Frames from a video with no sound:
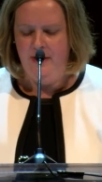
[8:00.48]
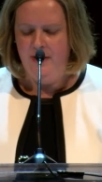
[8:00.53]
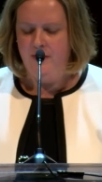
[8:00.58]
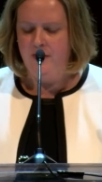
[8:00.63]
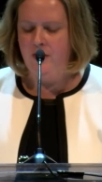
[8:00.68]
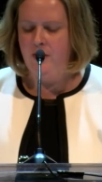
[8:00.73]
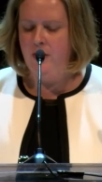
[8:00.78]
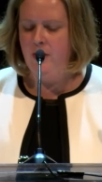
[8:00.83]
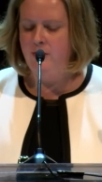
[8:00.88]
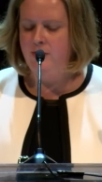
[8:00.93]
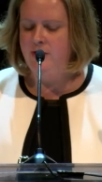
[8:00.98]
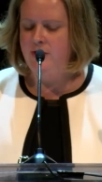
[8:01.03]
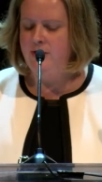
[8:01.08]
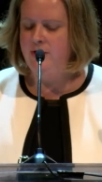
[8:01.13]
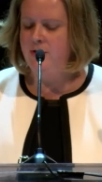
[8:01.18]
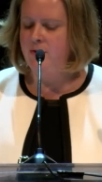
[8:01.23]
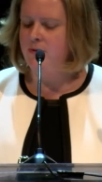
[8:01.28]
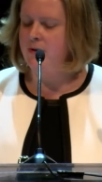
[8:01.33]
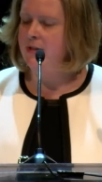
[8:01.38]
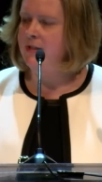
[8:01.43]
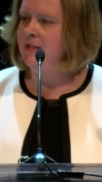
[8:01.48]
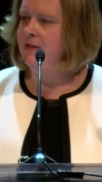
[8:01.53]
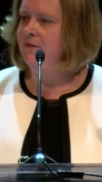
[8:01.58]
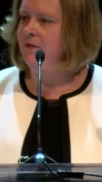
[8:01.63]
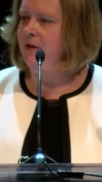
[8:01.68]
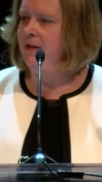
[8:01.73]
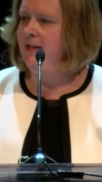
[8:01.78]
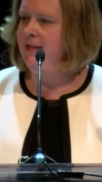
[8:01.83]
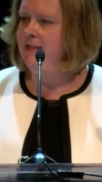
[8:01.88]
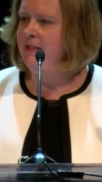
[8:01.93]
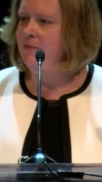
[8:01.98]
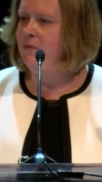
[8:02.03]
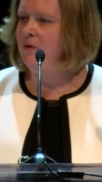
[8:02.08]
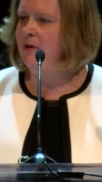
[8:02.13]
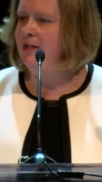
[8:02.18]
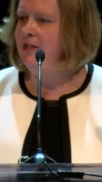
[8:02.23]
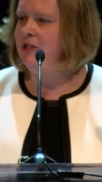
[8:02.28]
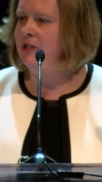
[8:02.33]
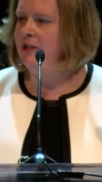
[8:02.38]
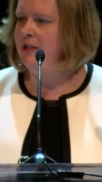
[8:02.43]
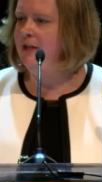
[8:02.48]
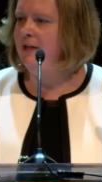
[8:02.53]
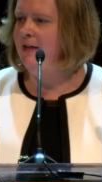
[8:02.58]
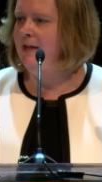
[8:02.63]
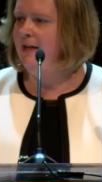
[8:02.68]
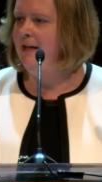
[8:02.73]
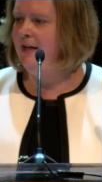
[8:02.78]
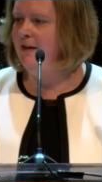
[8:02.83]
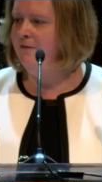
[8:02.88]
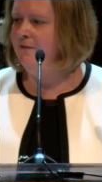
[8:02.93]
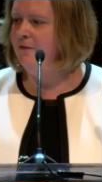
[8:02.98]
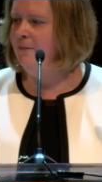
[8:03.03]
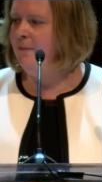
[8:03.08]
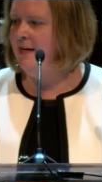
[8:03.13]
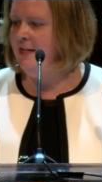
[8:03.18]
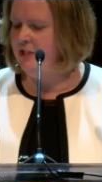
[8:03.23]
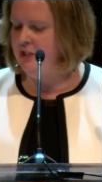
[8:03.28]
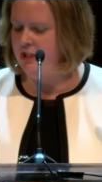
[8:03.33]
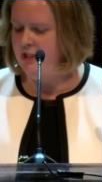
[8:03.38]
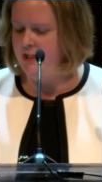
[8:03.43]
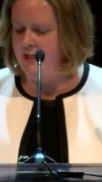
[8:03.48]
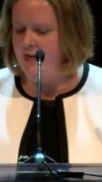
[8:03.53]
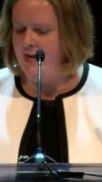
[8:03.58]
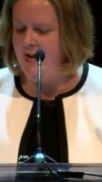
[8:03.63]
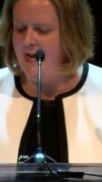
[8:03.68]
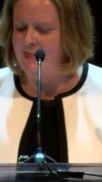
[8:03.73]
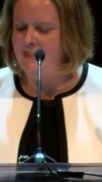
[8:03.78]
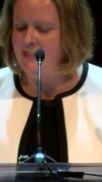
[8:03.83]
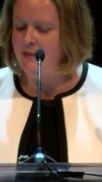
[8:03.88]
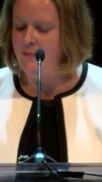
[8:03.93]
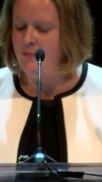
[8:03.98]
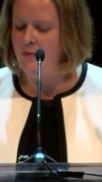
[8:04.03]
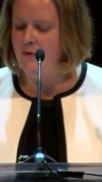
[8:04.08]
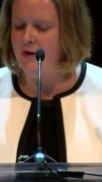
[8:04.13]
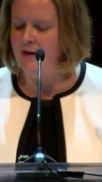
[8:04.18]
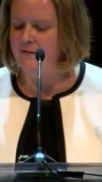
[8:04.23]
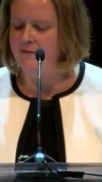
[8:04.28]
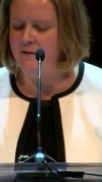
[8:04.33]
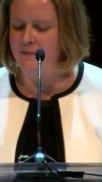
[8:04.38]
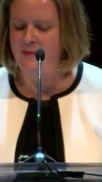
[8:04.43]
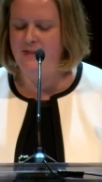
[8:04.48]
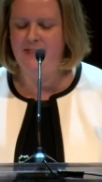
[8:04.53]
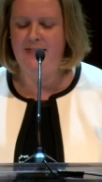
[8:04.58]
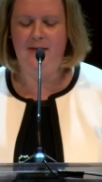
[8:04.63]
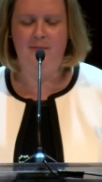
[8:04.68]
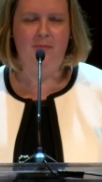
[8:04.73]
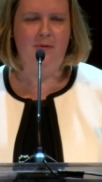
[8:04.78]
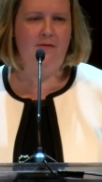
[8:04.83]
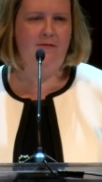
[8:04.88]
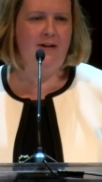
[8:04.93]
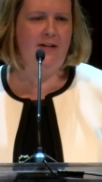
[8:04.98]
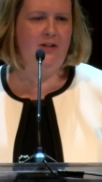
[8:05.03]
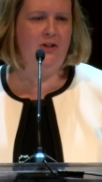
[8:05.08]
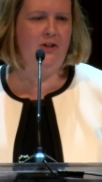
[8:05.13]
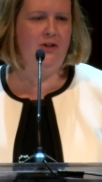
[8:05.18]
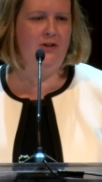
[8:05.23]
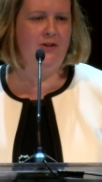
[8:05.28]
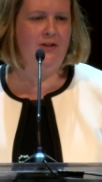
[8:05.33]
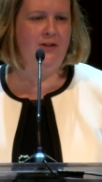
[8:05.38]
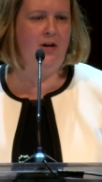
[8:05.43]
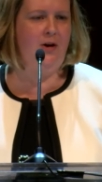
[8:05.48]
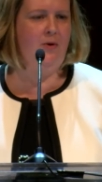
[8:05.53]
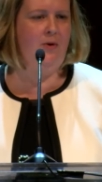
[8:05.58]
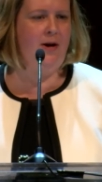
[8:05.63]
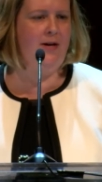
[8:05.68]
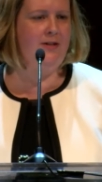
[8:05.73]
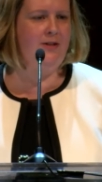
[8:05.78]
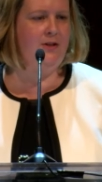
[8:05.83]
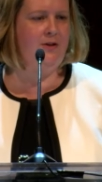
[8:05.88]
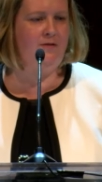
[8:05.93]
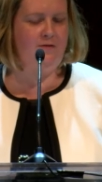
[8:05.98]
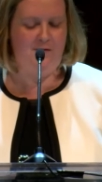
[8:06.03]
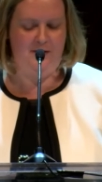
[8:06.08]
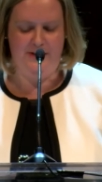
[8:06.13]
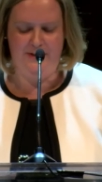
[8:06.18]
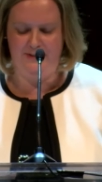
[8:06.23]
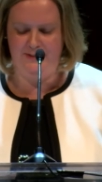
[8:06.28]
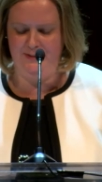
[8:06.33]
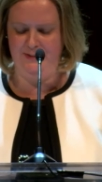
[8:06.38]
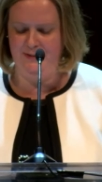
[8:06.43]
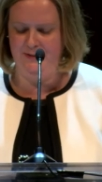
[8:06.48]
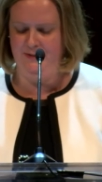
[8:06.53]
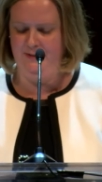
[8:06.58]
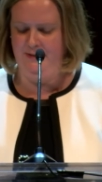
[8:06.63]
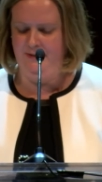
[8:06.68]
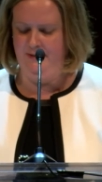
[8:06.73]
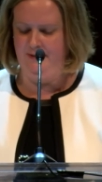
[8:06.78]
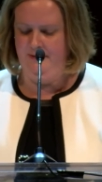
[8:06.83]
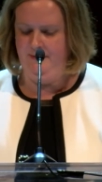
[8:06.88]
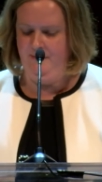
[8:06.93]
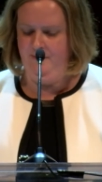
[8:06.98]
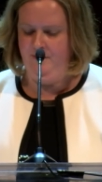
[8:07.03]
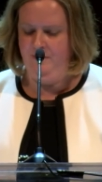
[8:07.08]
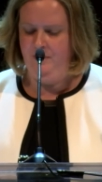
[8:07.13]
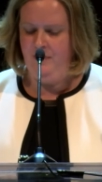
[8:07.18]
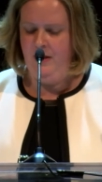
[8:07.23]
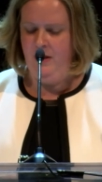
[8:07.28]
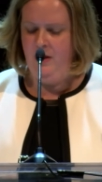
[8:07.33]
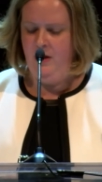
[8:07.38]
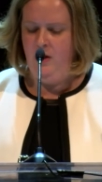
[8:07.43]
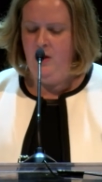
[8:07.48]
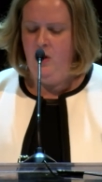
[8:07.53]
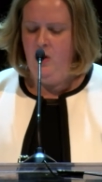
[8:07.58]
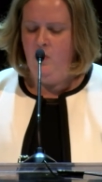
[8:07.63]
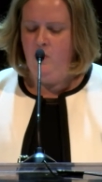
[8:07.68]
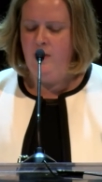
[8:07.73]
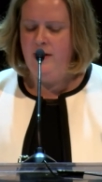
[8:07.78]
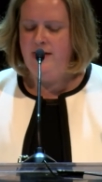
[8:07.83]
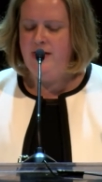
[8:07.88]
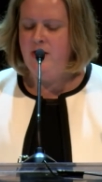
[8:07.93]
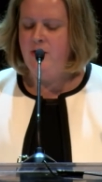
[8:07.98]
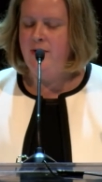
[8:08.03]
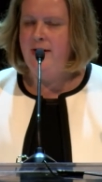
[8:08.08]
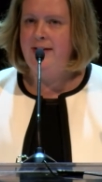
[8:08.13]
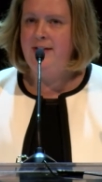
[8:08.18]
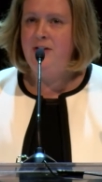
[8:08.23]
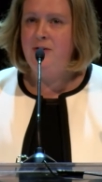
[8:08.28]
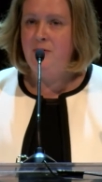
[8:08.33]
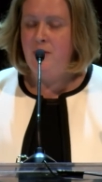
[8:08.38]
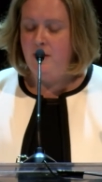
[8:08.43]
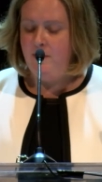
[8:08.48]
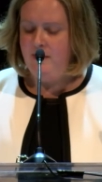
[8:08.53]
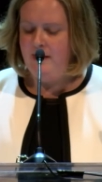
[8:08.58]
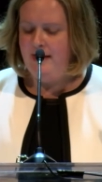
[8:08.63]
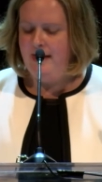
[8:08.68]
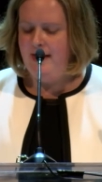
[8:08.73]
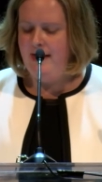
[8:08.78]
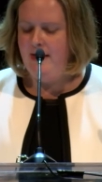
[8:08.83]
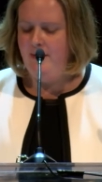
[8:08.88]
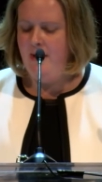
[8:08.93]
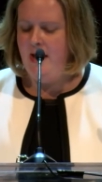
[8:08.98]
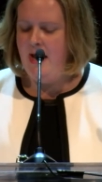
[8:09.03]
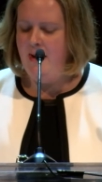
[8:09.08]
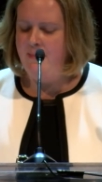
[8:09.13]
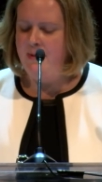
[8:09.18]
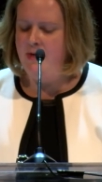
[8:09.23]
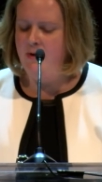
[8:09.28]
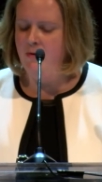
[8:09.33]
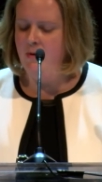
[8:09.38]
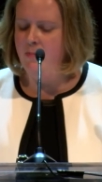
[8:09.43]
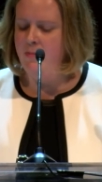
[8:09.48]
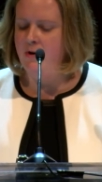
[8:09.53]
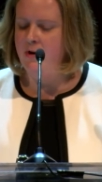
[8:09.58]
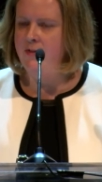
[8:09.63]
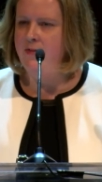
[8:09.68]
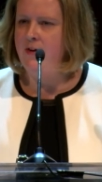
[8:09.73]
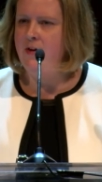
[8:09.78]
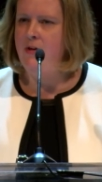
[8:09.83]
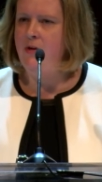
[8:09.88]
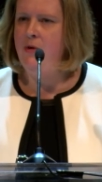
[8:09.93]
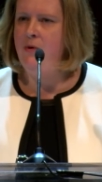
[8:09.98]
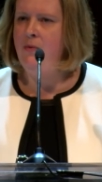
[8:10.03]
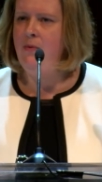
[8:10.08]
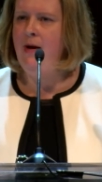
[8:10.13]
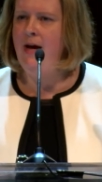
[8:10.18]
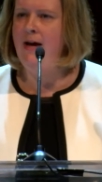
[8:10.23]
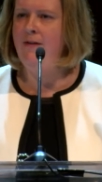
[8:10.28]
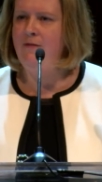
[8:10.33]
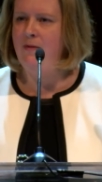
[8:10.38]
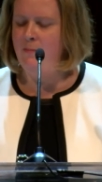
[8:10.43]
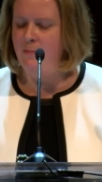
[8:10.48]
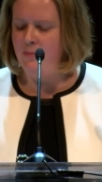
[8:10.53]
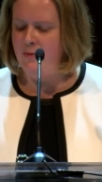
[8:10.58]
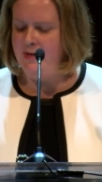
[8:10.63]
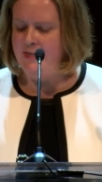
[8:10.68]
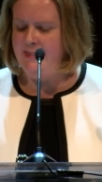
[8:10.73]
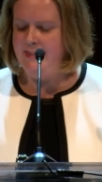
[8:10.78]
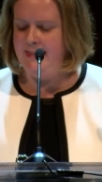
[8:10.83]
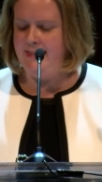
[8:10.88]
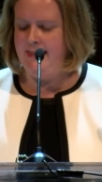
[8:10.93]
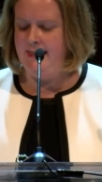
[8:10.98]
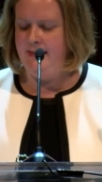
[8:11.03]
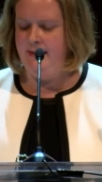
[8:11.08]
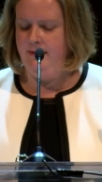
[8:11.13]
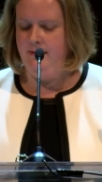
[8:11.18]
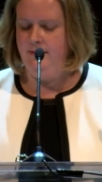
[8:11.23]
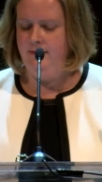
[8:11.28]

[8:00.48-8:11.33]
the go-to source for inspiration, information, and support for museum professionals across our field. 1 year into our plan, I'm happy to report that you have embraced it,